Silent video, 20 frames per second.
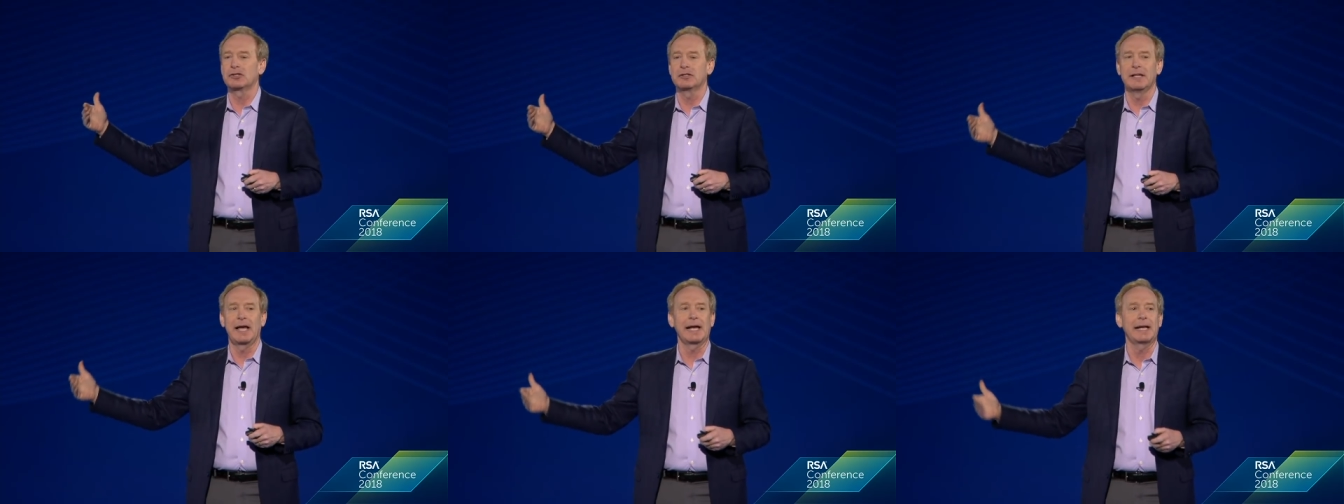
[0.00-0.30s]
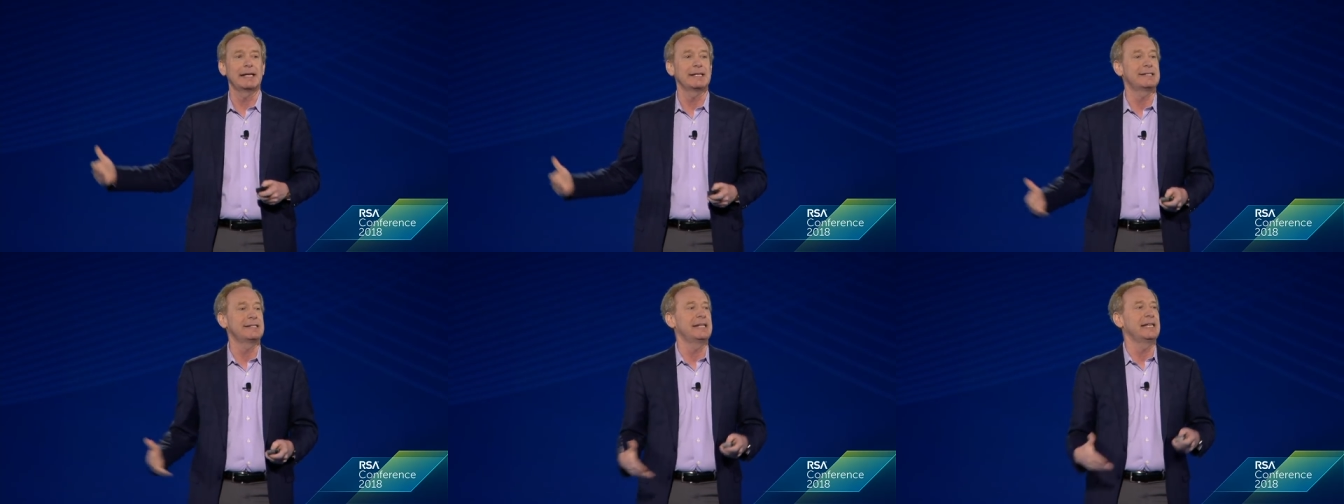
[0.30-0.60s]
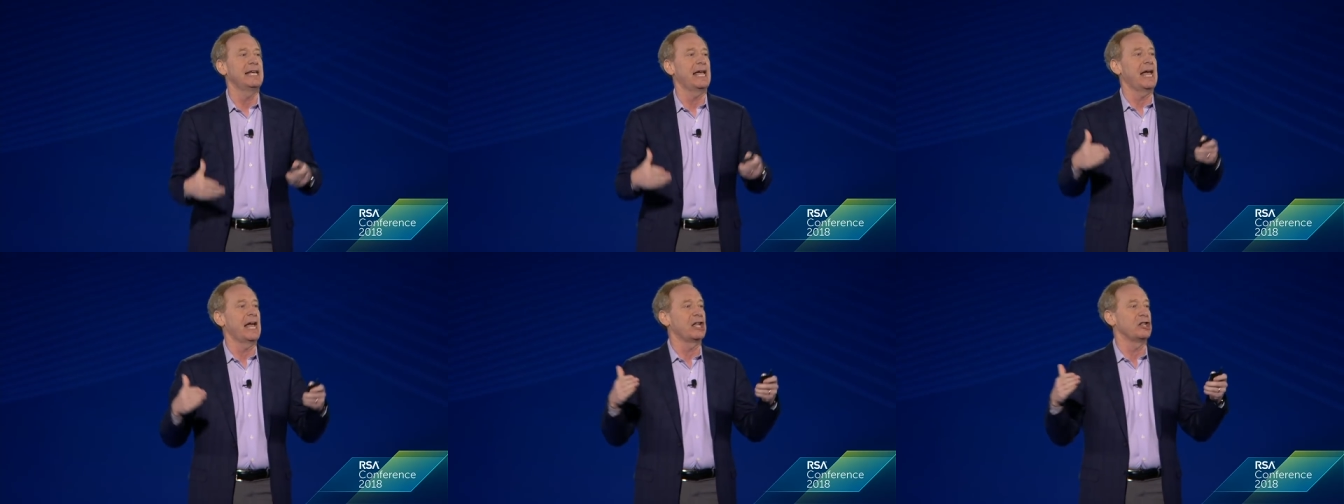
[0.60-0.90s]

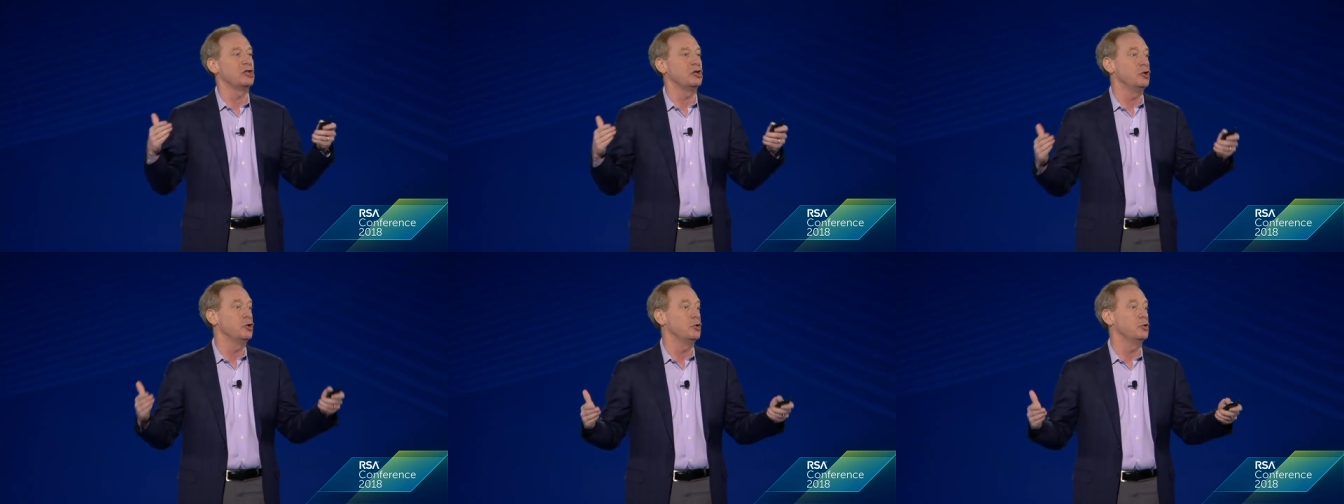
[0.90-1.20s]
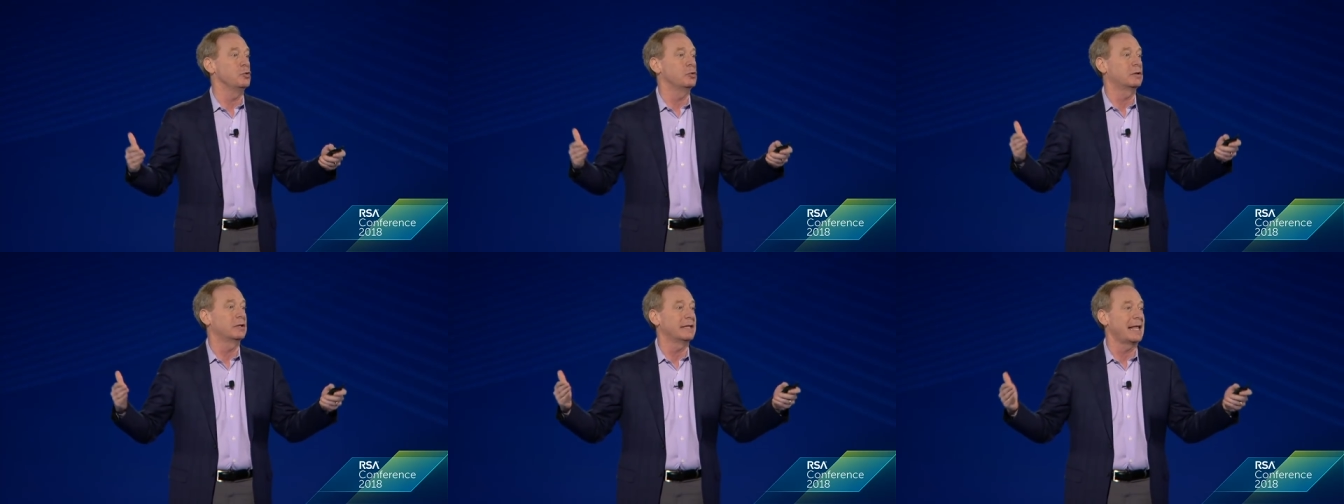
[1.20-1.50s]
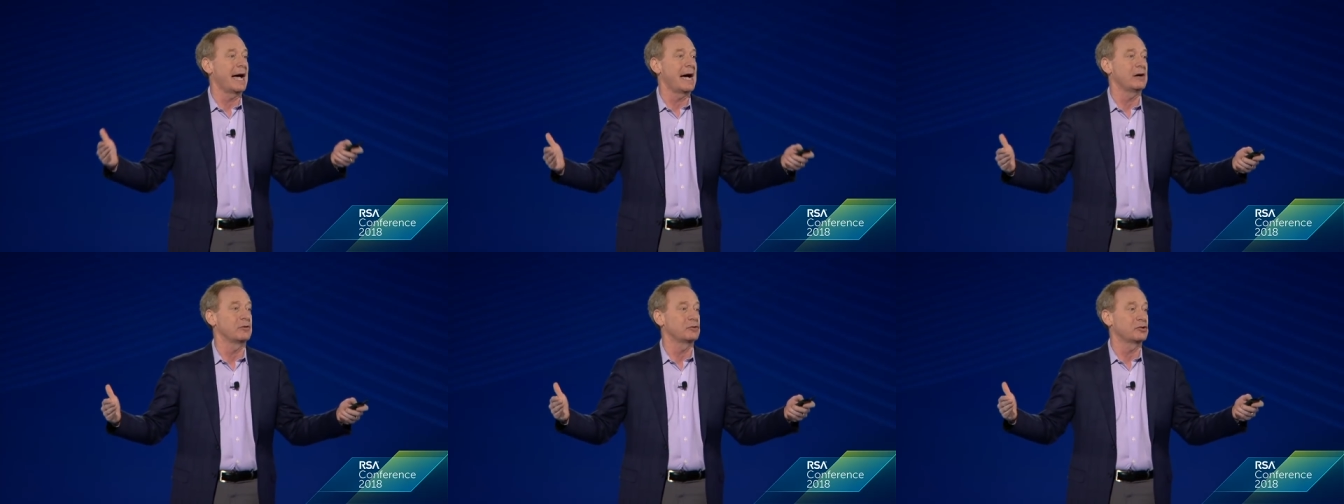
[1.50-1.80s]
legacy and new
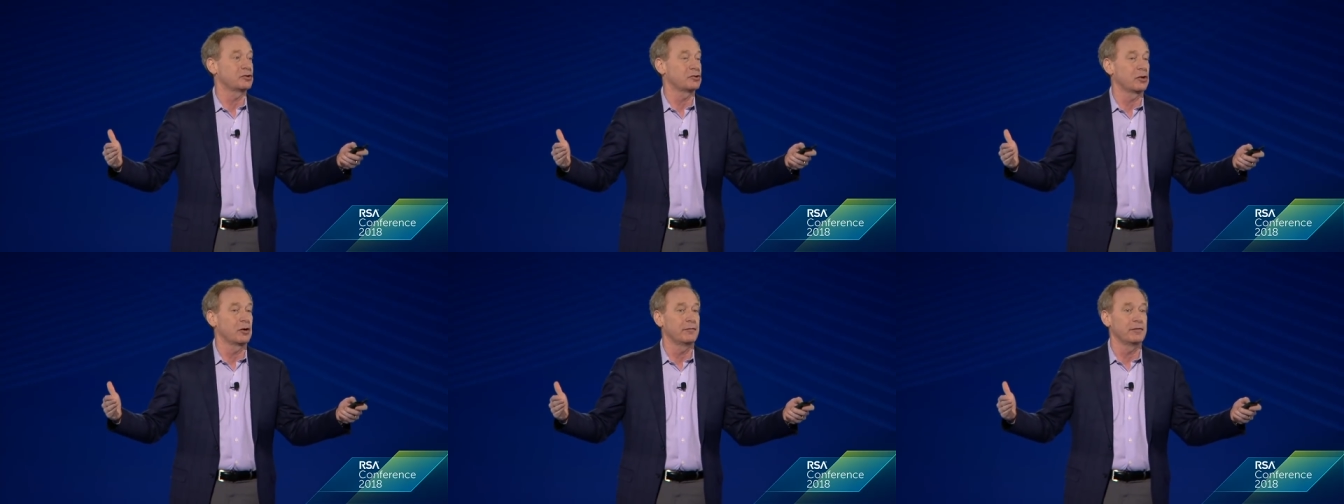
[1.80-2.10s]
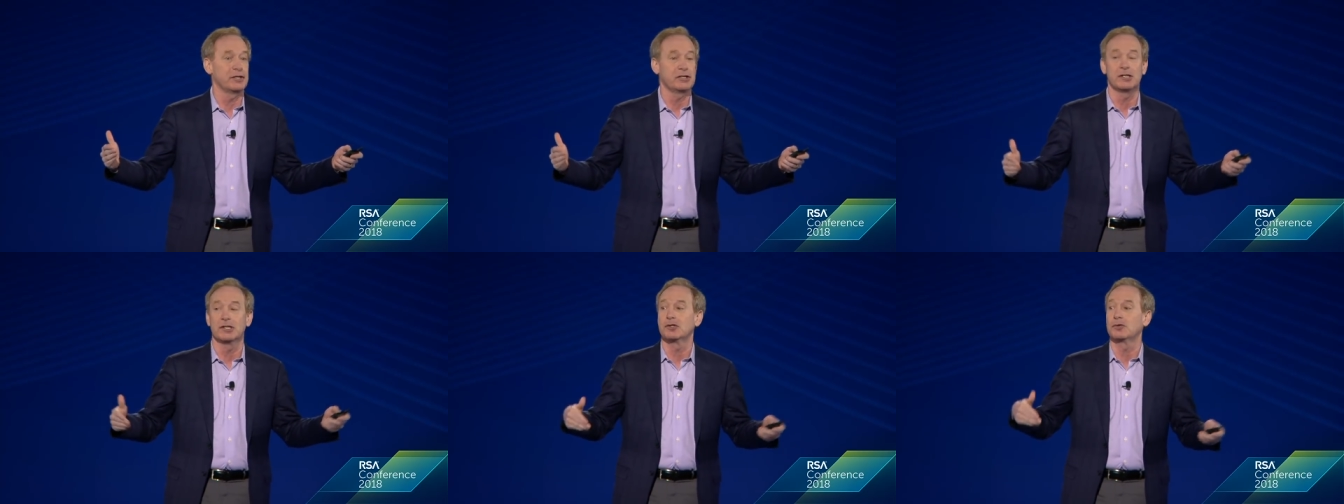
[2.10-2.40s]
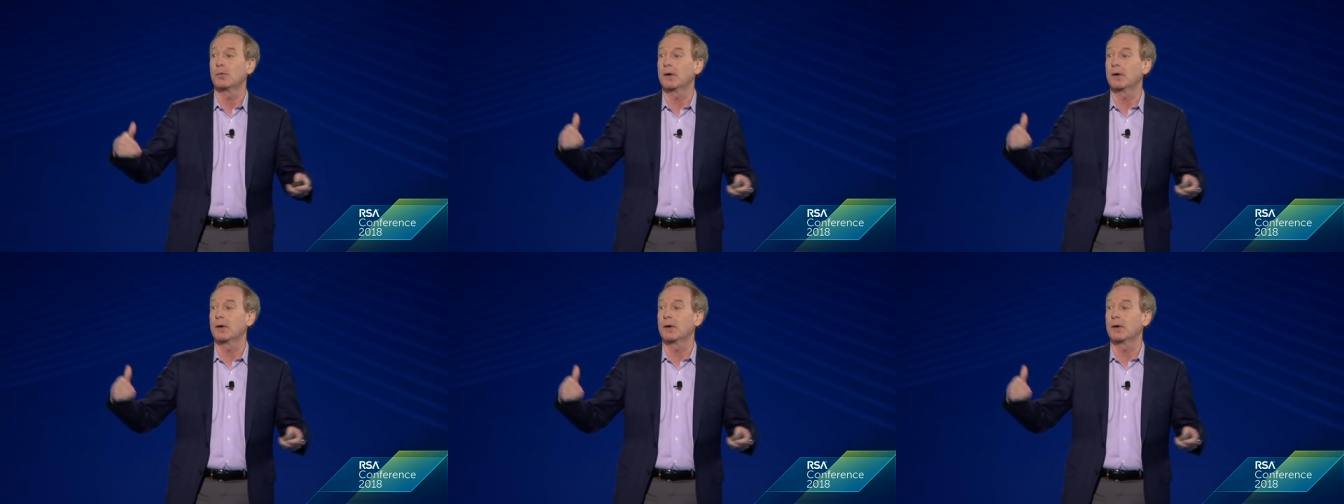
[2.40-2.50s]
cloud services,